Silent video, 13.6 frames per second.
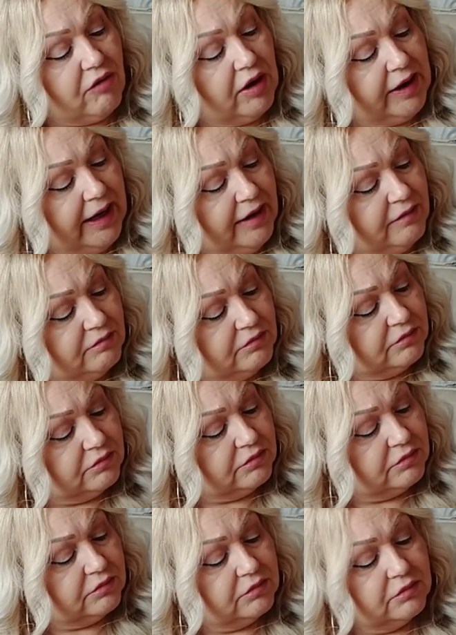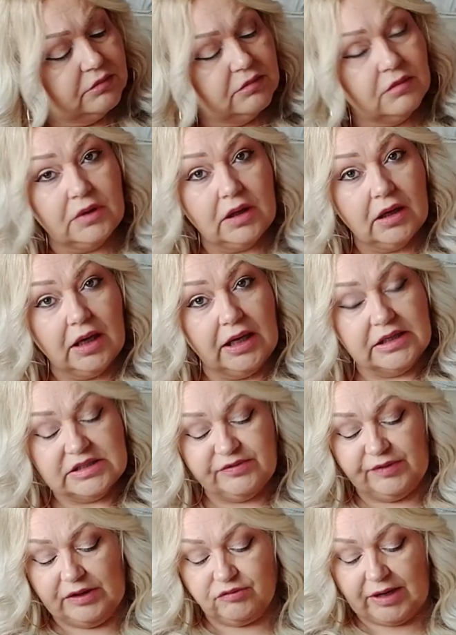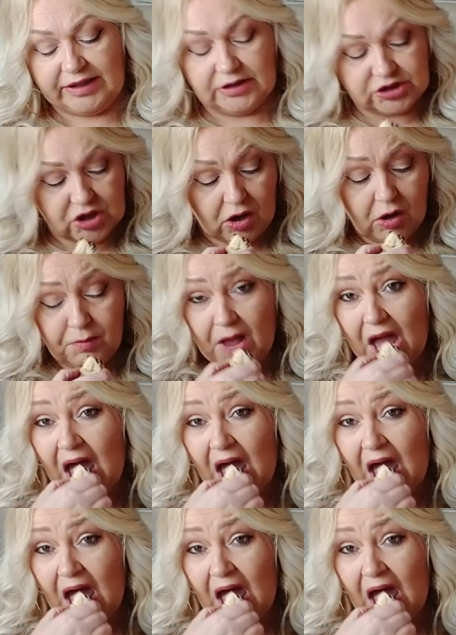on it and is filled right at the top.